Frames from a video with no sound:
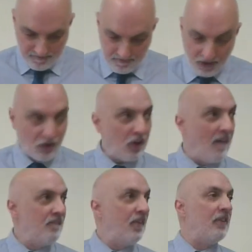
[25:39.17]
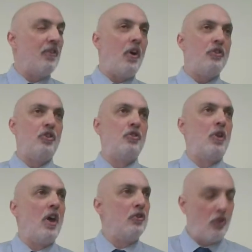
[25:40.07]
It's a comfort for us
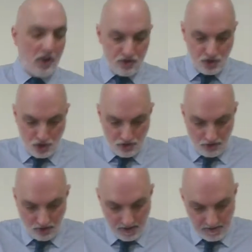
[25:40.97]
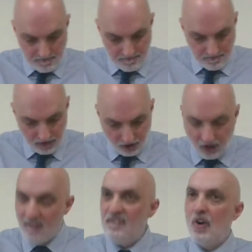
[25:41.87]
as Christians. It's a
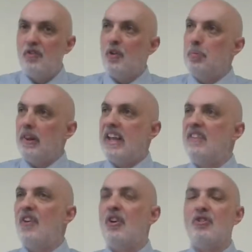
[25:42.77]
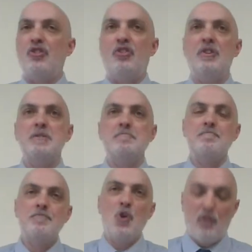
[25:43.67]
comfort for believers.
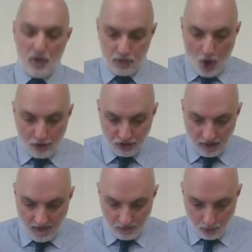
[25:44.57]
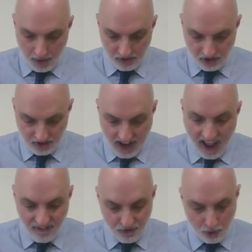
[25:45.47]
If you've lost a loved one to
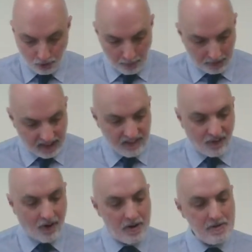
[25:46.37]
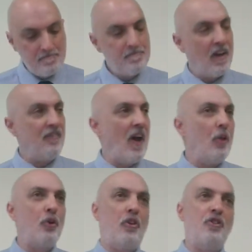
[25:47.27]
death who was a believer, a
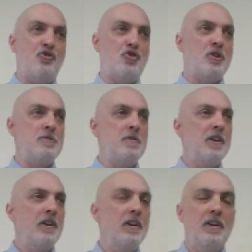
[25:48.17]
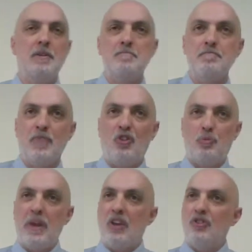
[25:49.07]
fellow Christian, this
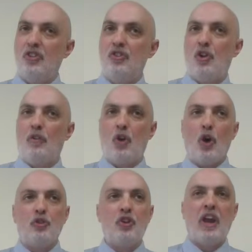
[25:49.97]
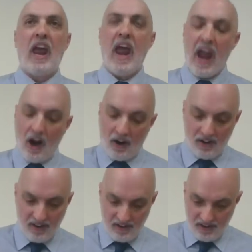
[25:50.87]
speaks, doesn't it, of God's
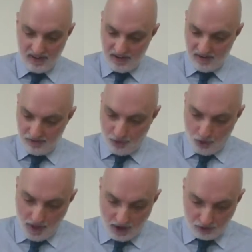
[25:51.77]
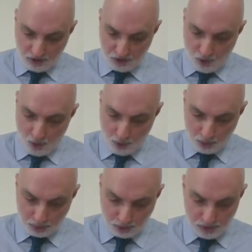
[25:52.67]
care for their
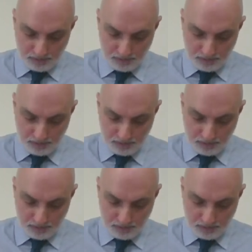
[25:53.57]
souls.